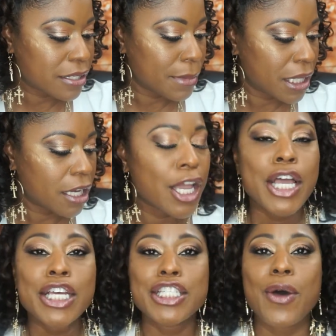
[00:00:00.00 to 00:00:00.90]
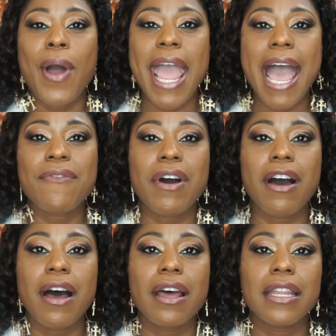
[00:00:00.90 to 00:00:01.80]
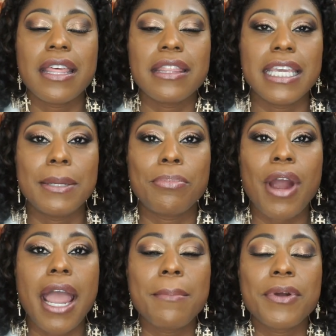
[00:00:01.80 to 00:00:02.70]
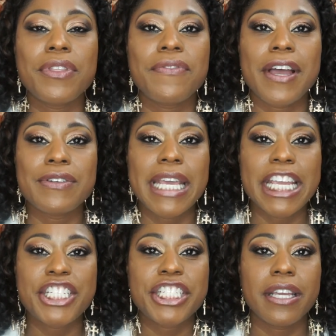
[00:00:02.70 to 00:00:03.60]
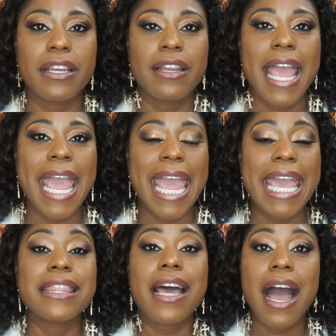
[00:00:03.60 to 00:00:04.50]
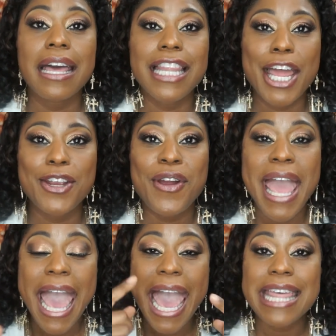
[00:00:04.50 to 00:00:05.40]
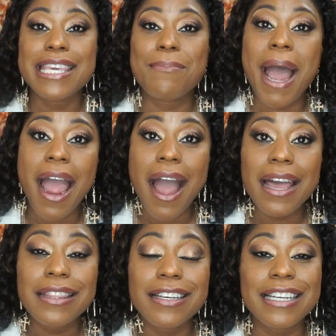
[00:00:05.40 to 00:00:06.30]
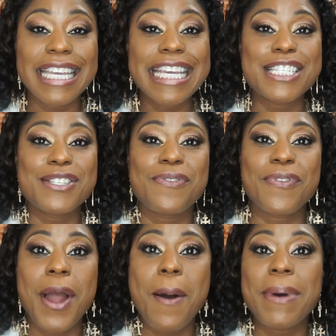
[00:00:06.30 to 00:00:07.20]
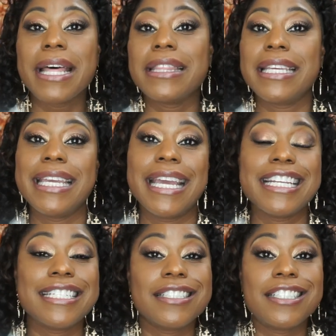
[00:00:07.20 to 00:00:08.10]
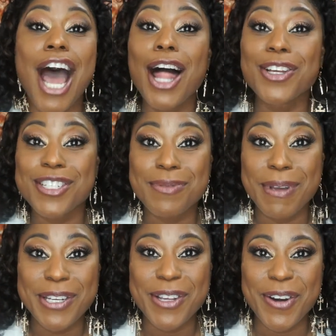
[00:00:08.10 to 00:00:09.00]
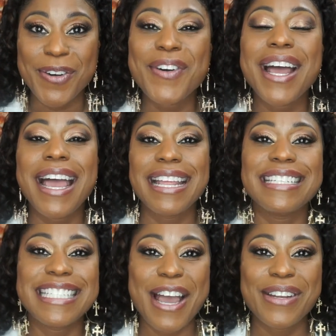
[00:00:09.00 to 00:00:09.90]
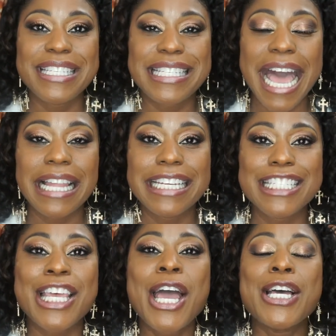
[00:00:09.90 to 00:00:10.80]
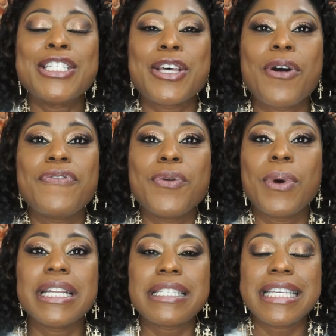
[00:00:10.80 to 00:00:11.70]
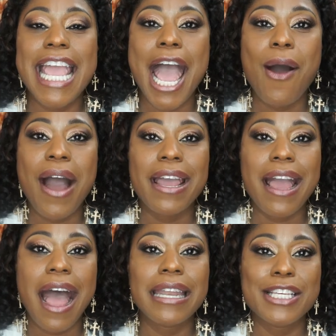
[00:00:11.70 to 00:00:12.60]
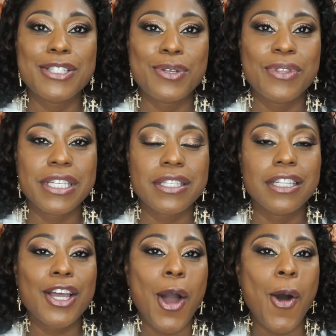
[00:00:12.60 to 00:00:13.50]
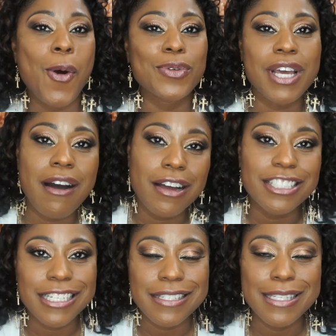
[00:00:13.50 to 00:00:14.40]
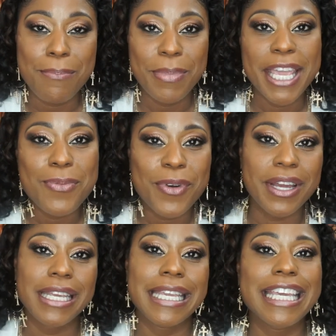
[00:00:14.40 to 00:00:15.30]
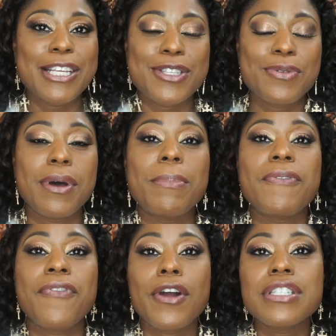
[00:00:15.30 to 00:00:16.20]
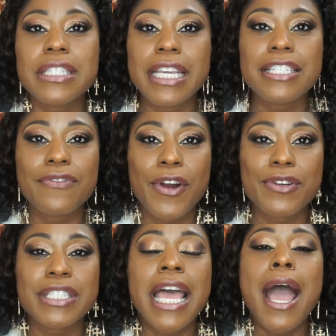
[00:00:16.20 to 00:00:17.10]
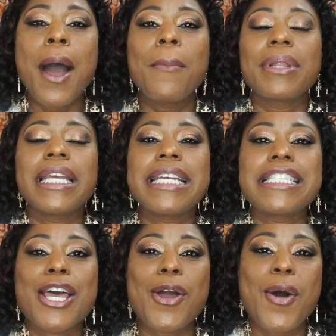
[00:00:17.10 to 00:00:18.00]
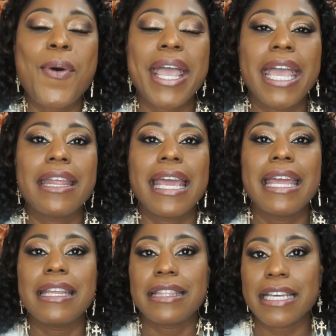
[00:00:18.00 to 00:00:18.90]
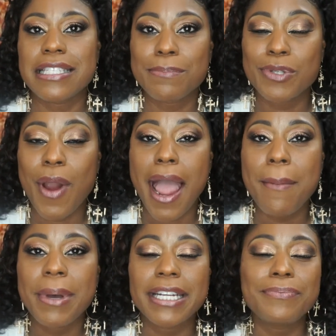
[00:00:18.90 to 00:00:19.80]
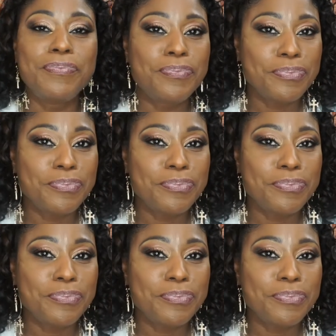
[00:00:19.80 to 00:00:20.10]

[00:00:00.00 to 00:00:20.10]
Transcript: Let me look. So I have on the primer, the foundation, and the highlighter, and then my eye look is from the Dollar Spindle down at Sally's. So if you want to see how I got into this look, hold on just a bit. We're going to get into it, but first things first, please go ahead and hit that subscribe button.